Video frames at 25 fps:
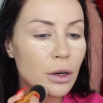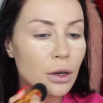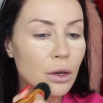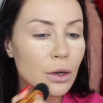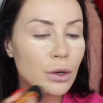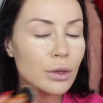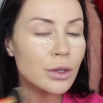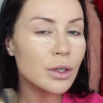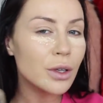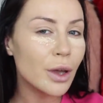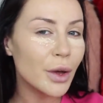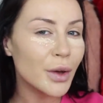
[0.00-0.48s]

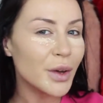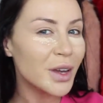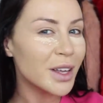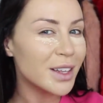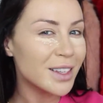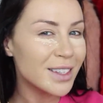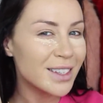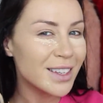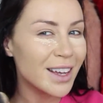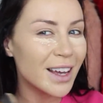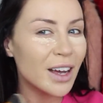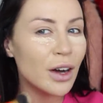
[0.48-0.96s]
also
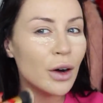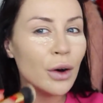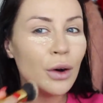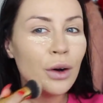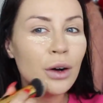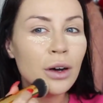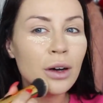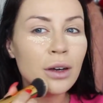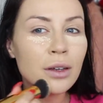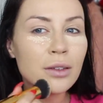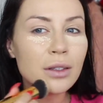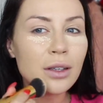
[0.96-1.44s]

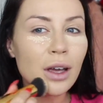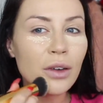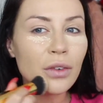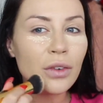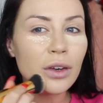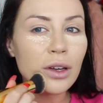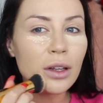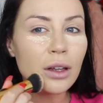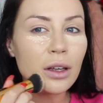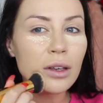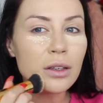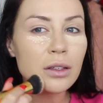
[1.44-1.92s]
conceal,
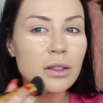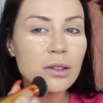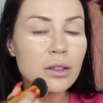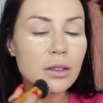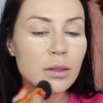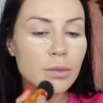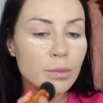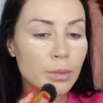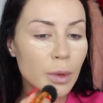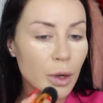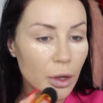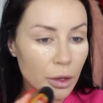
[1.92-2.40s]
definitely that
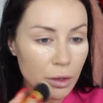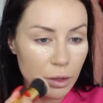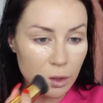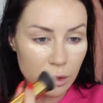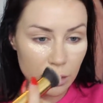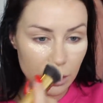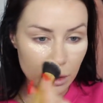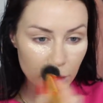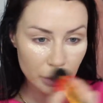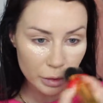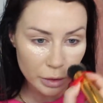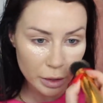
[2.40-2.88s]
spot
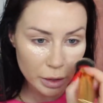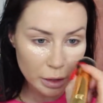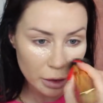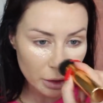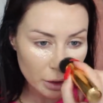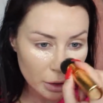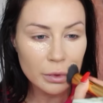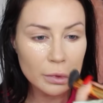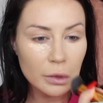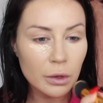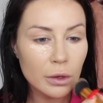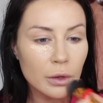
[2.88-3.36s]
that's
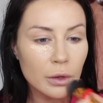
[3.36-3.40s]
annoying.